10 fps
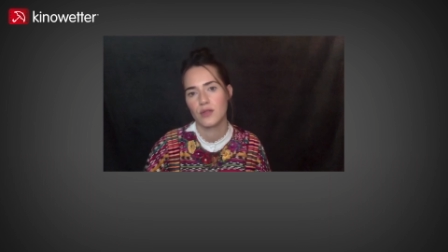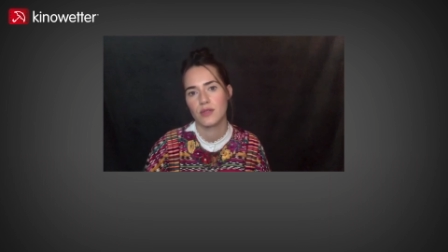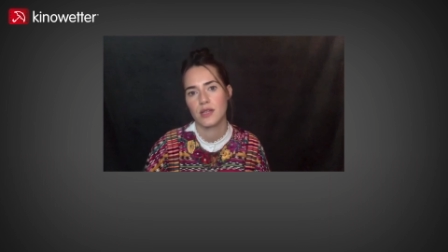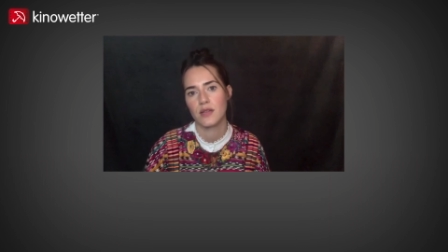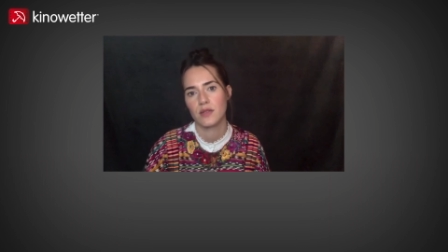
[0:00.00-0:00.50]

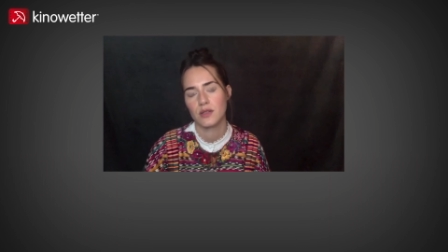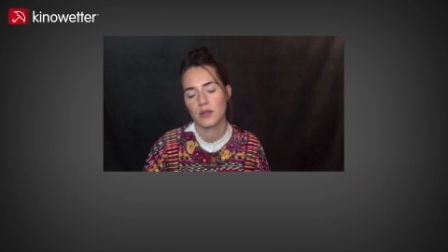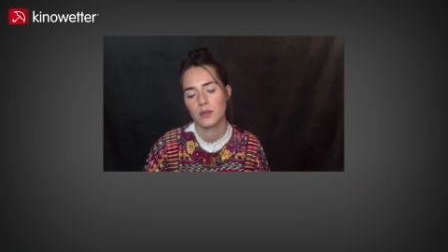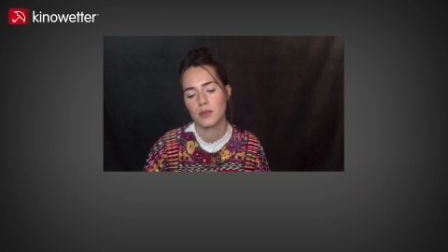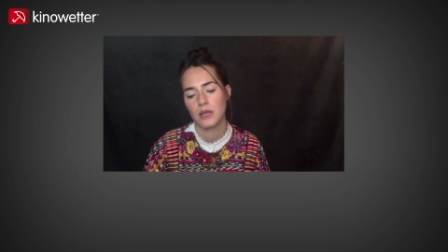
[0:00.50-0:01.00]
received the
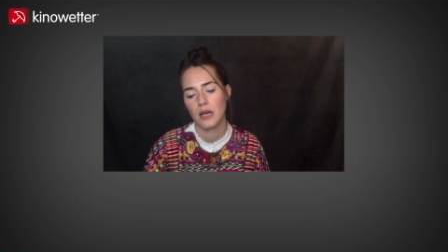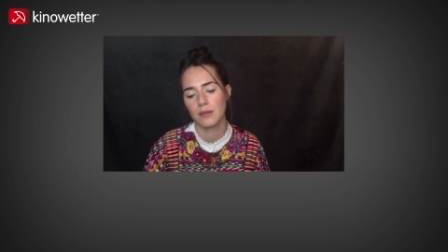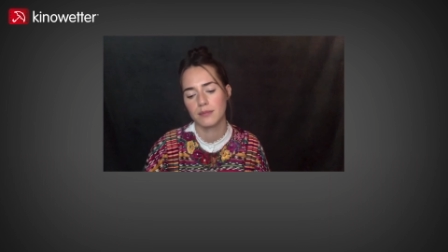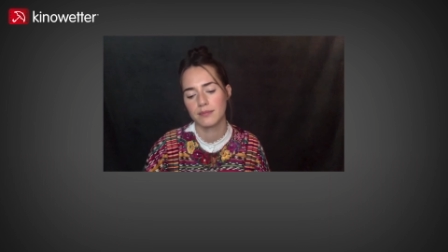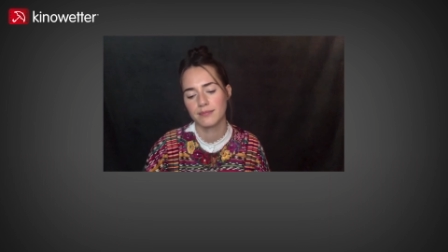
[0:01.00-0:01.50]
script,
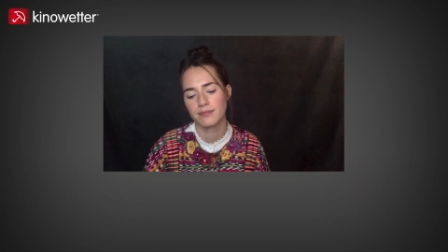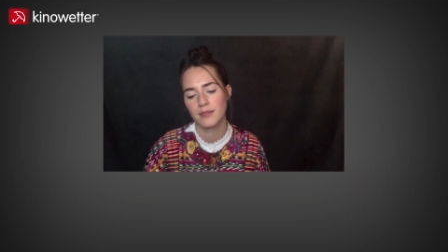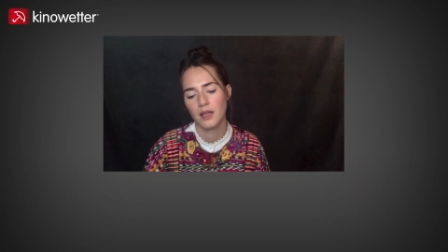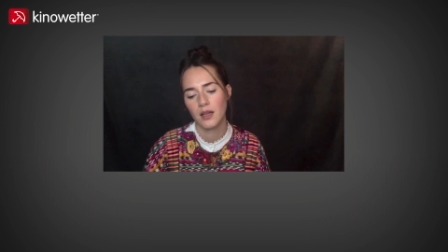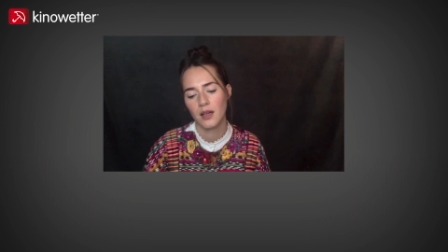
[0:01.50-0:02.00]
um,
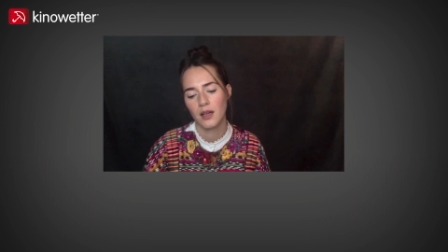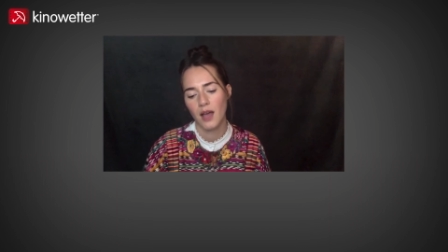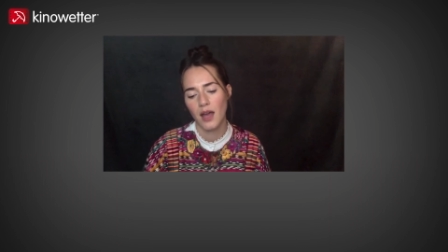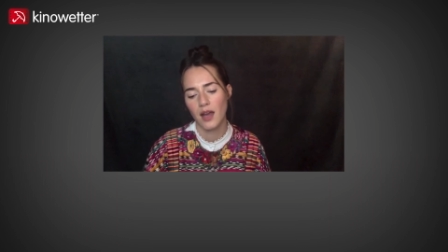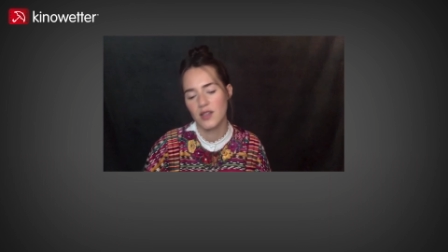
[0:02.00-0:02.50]

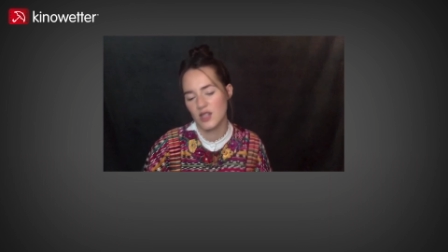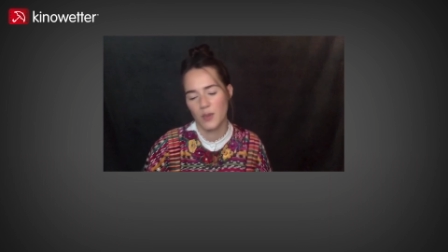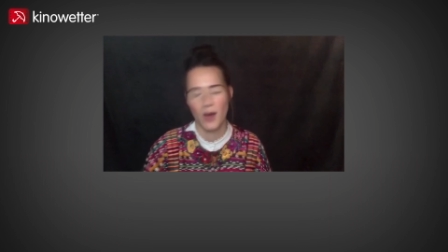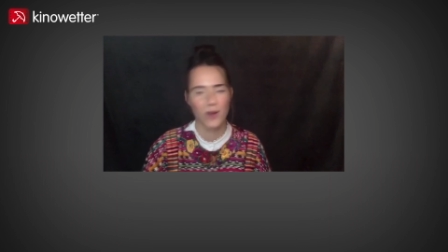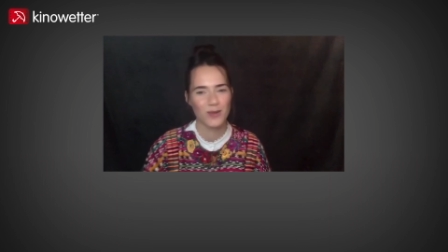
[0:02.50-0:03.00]
and it's just
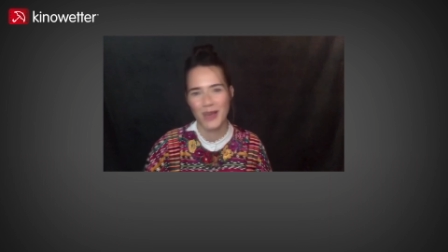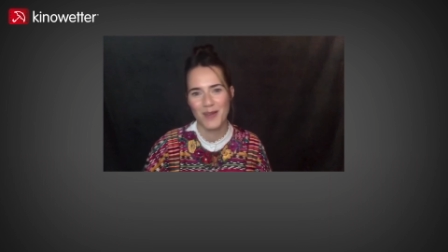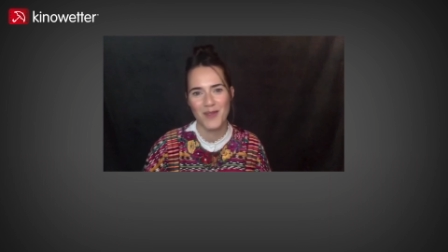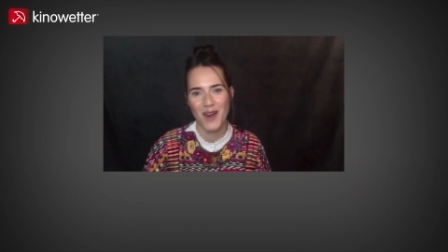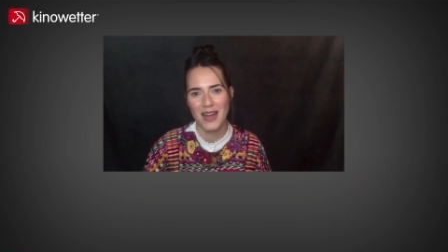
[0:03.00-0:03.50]
about yeah
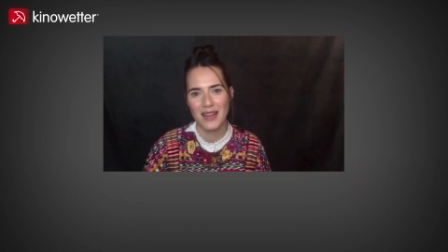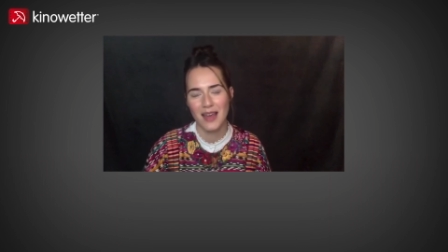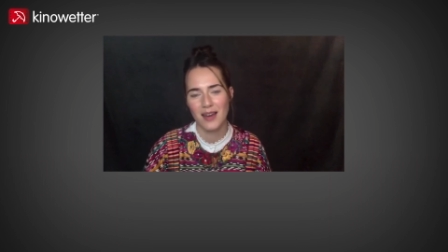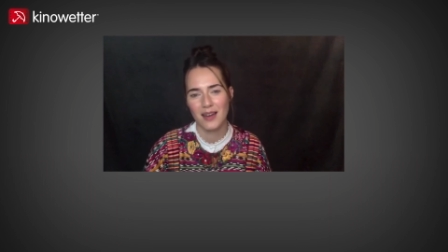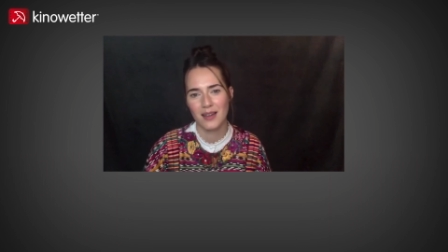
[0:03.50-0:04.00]
finding
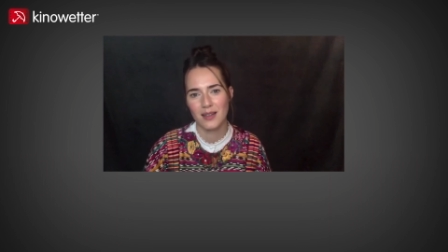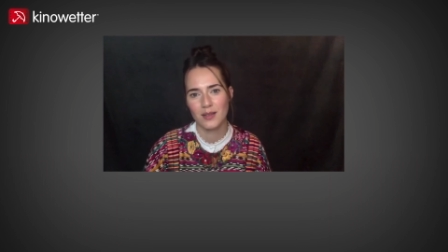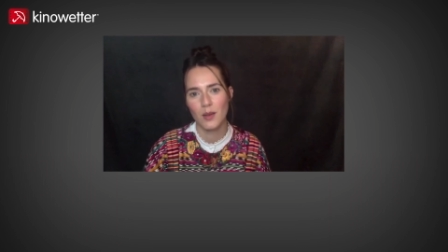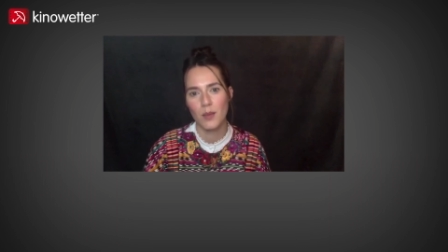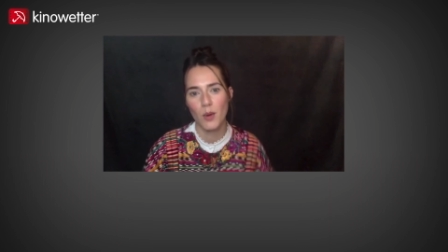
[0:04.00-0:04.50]
that uh,
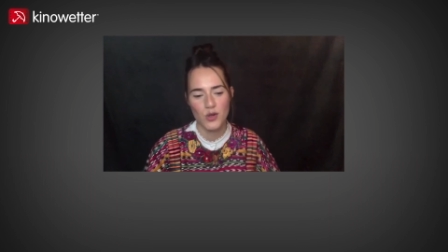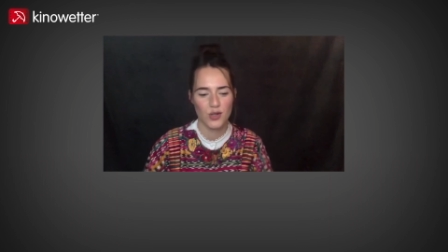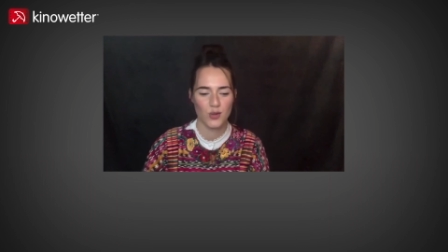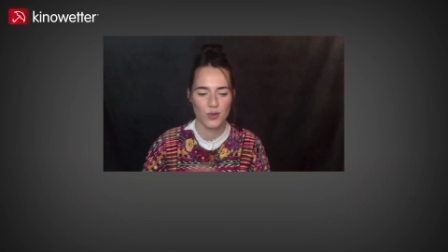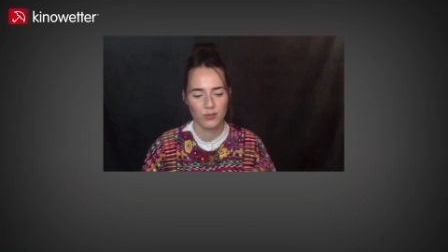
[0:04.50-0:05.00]

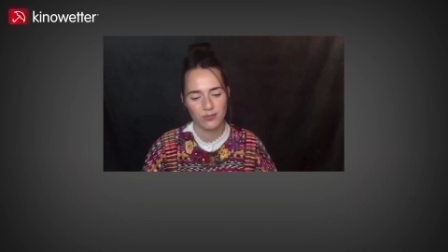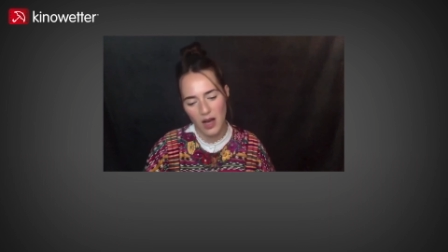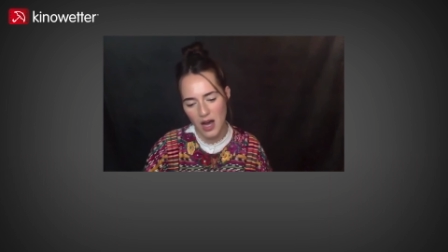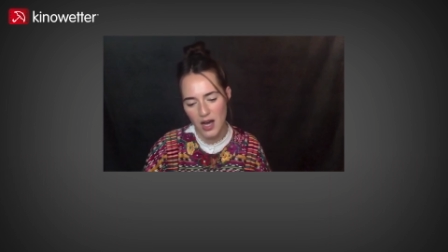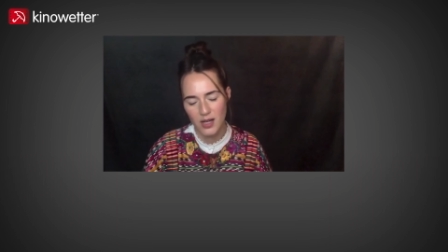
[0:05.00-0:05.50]
emotional
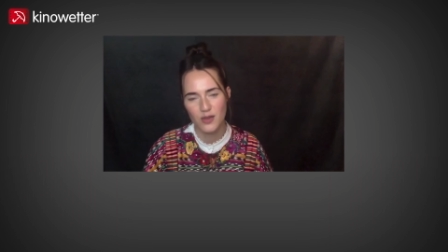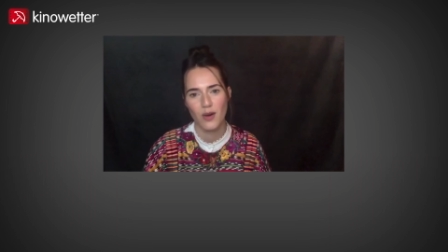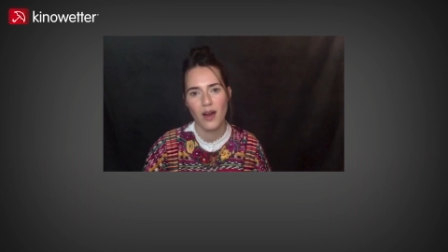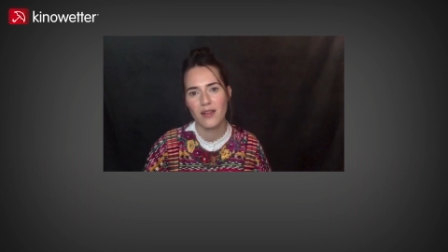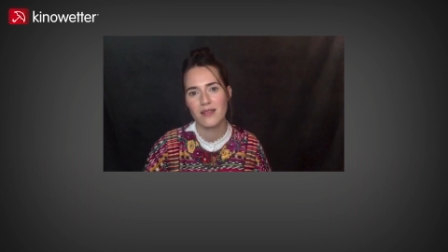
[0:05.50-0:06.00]
arc
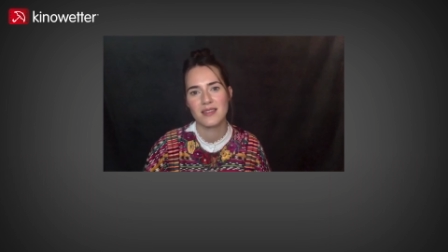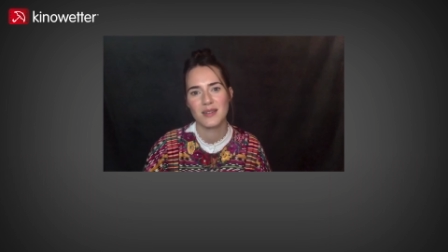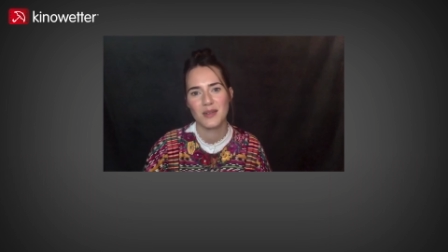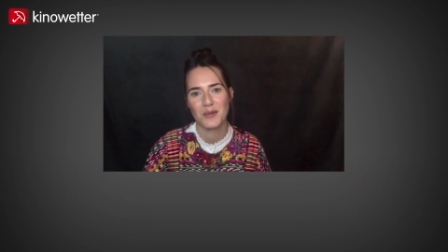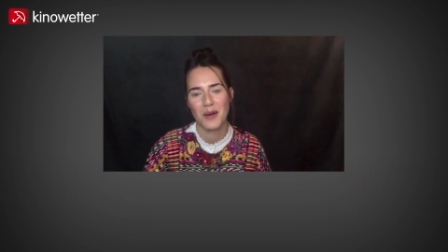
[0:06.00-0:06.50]
throughout
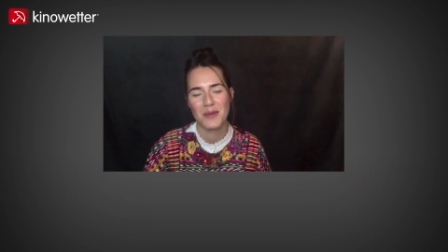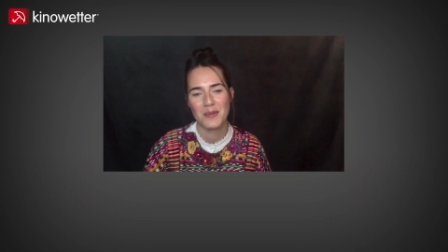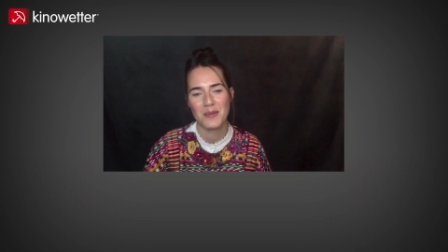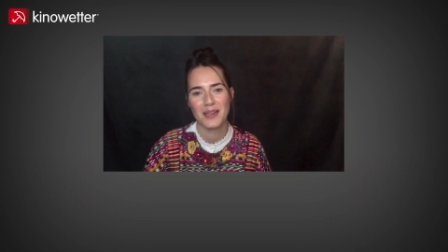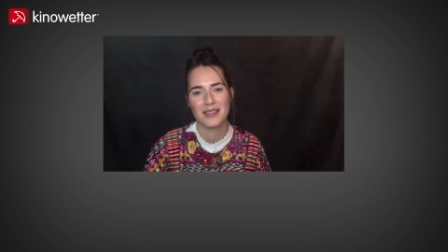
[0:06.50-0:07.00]
throughout the
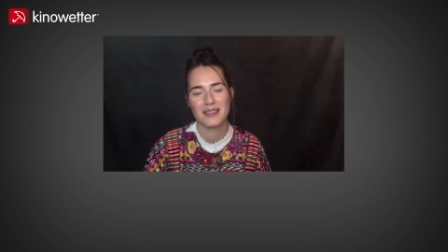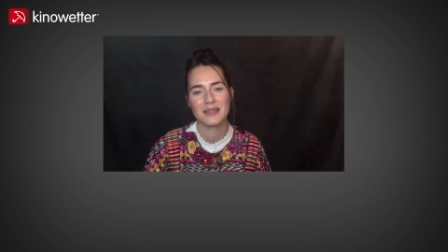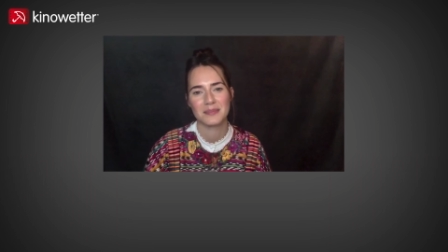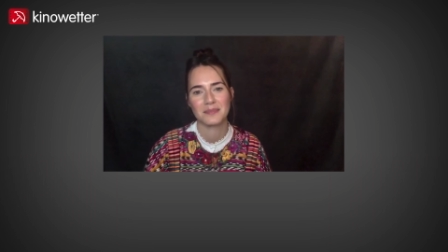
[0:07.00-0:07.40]
piece.